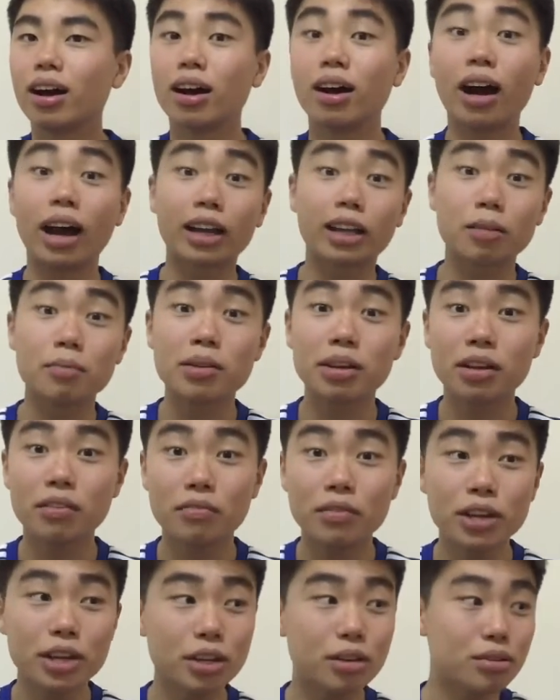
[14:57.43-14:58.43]
I can make a
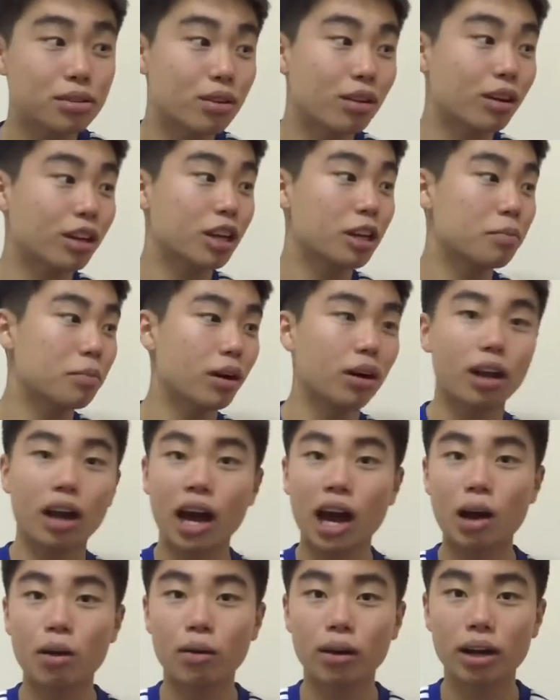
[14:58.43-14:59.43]
video talking about
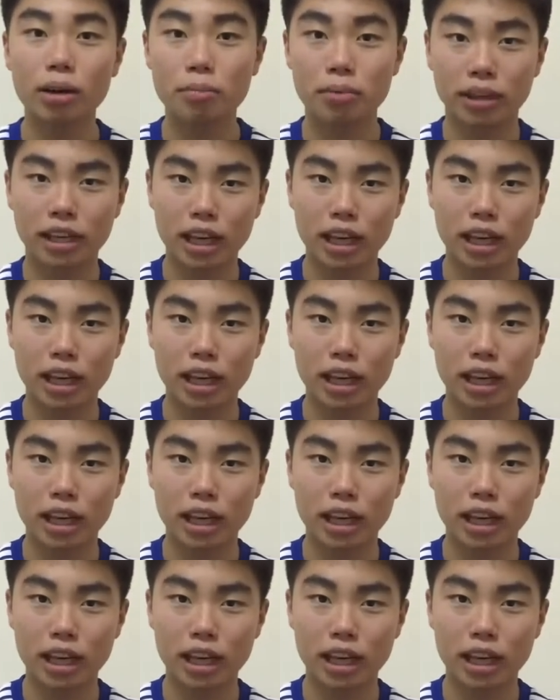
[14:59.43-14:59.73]
how I